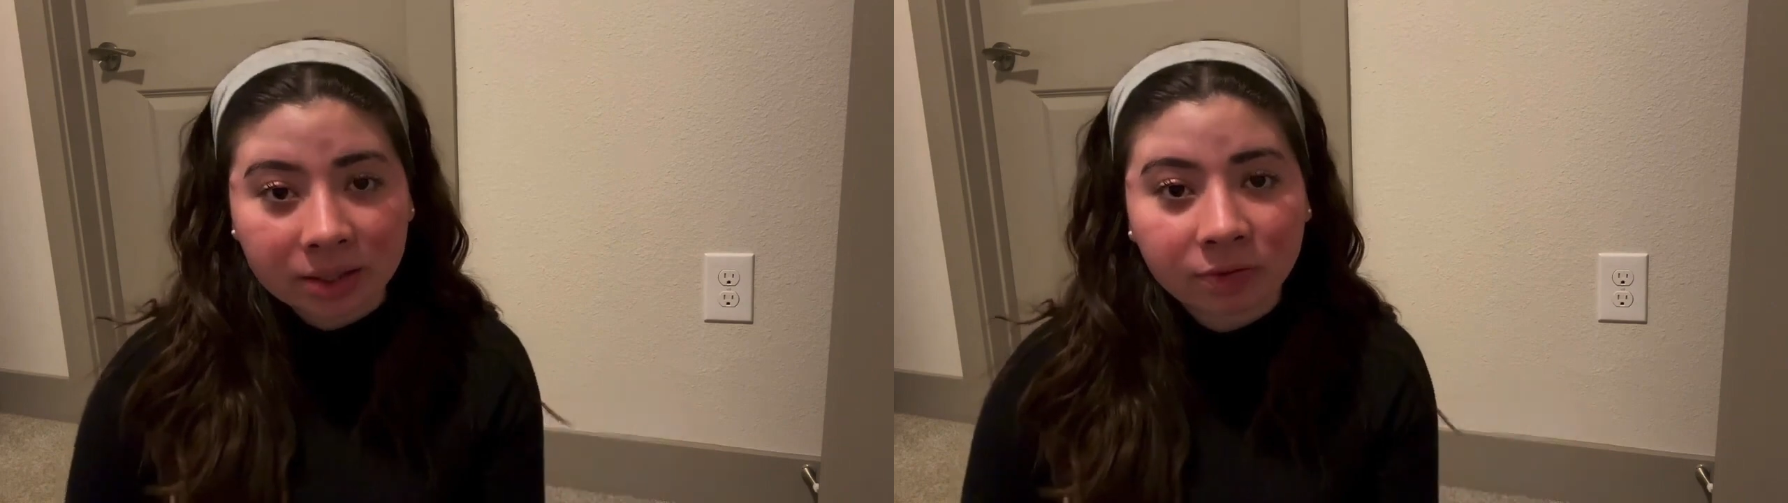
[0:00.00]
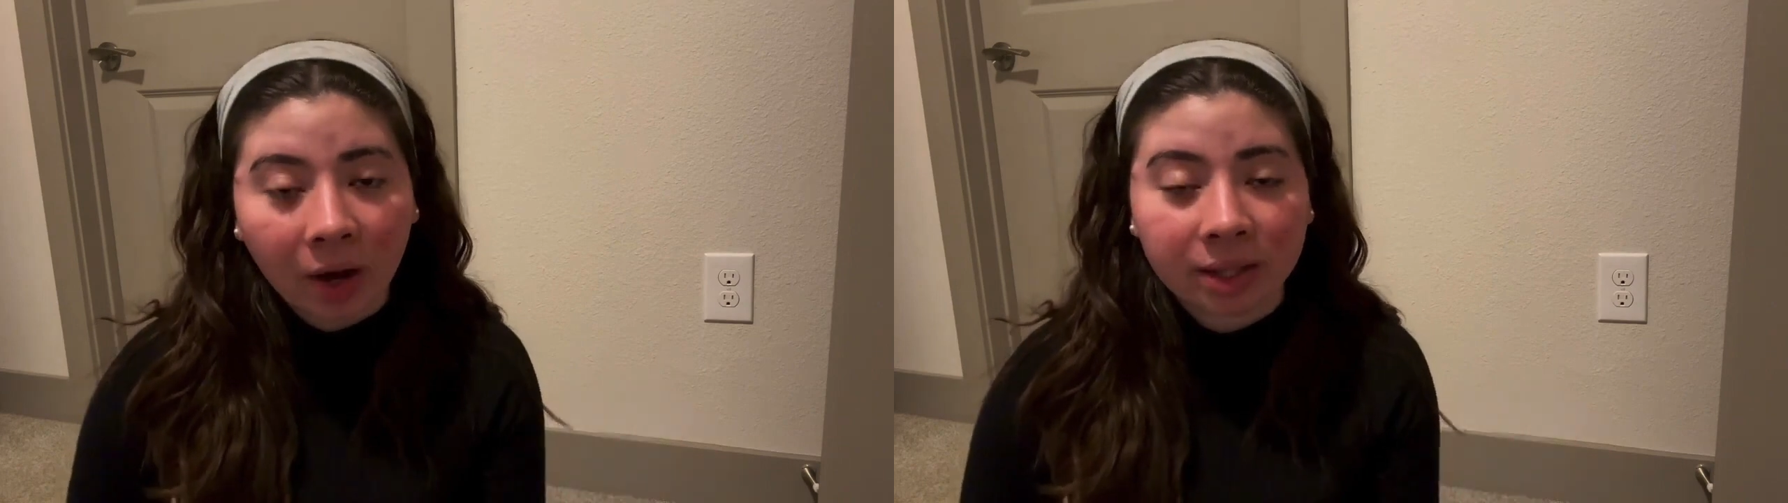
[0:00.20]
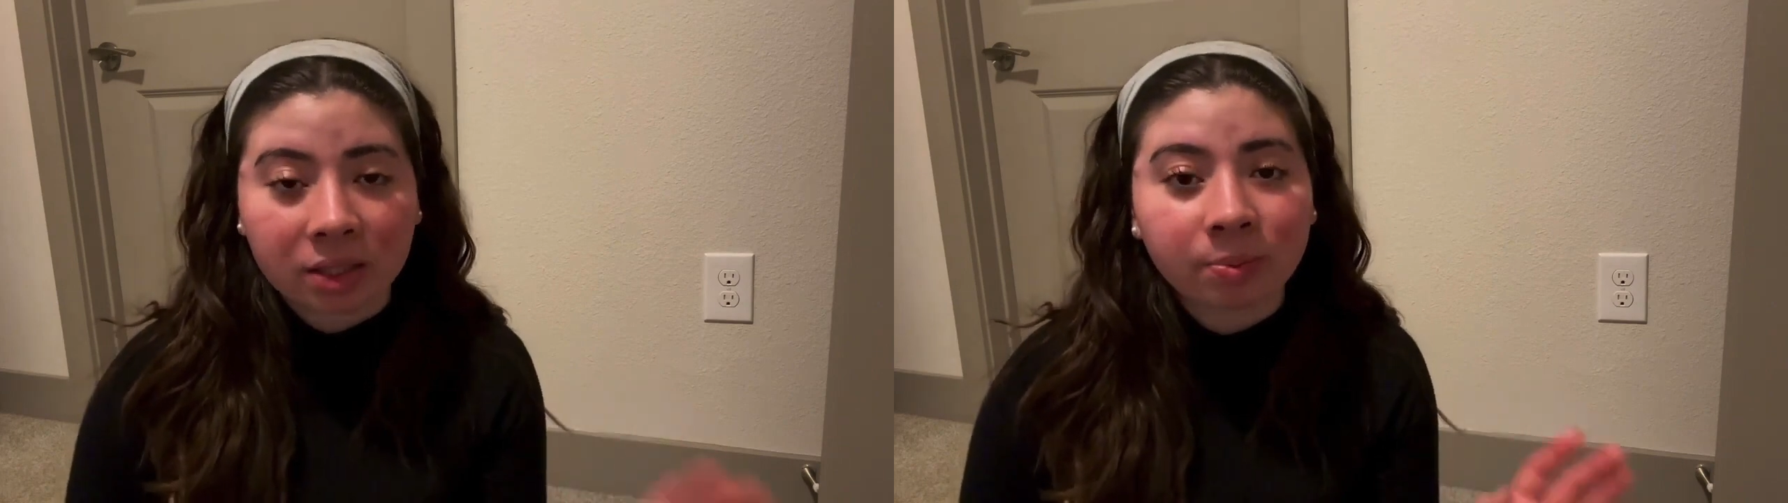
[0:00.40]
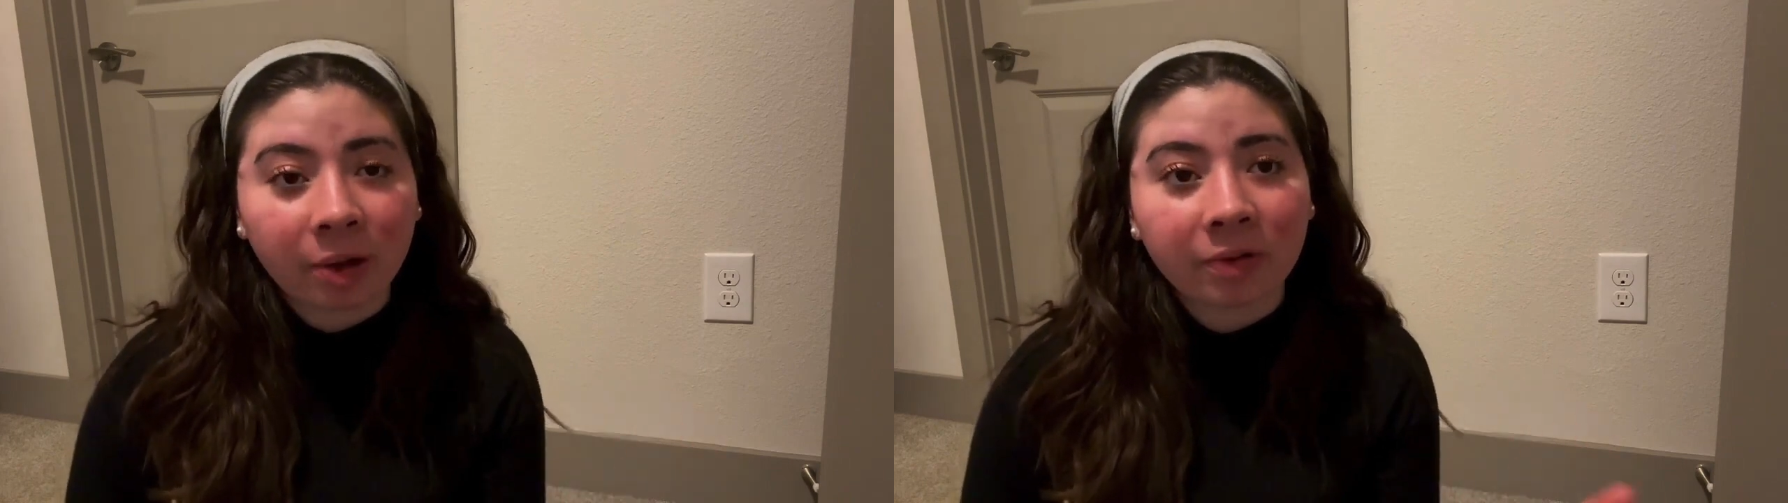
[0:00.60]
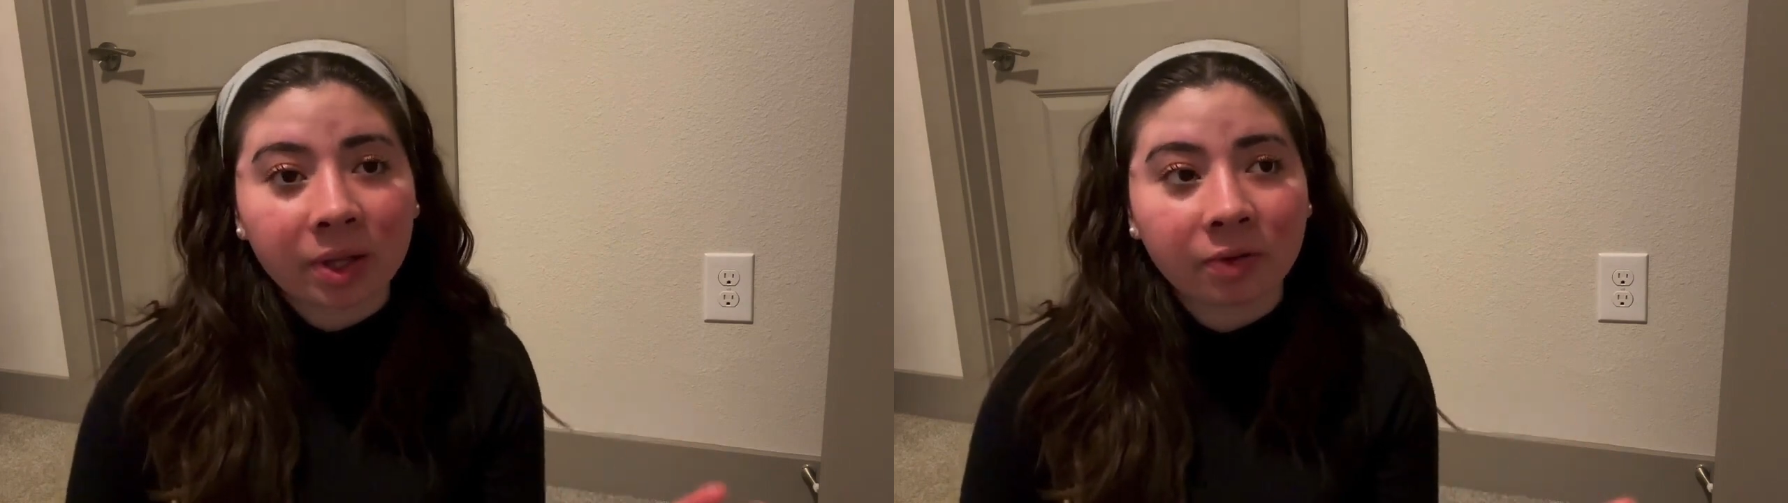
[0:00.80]
fine. That's
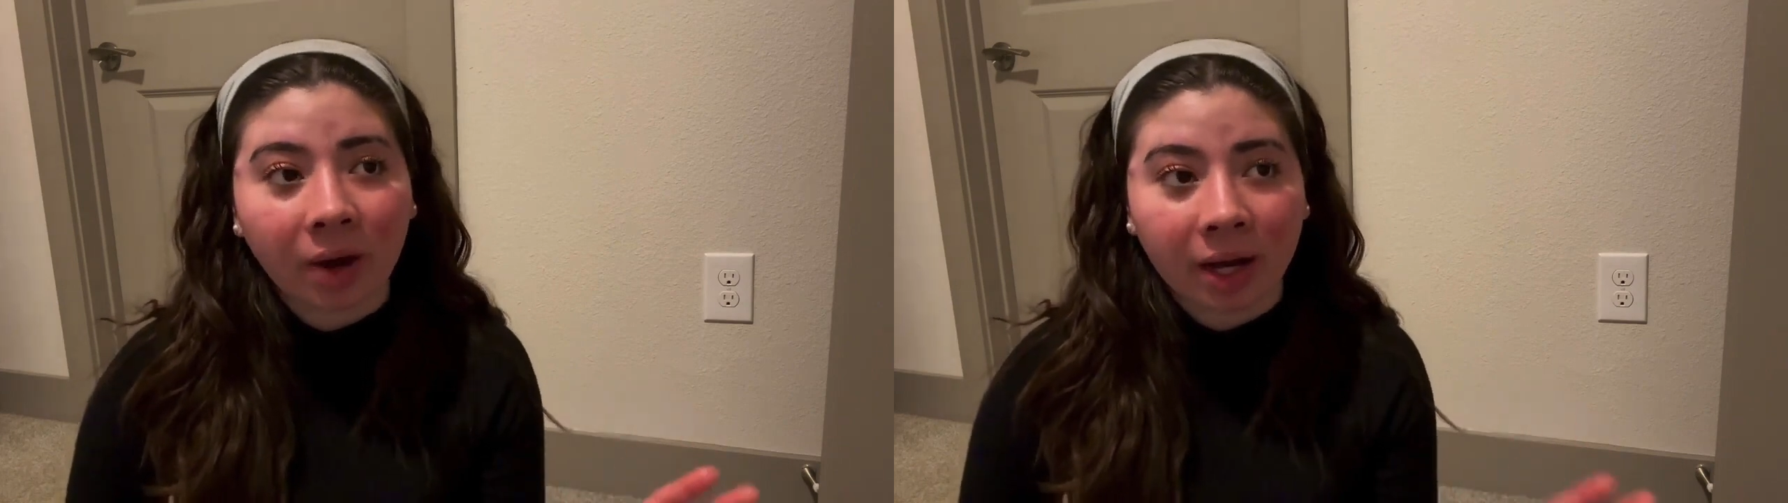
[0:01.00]
perfectly fine.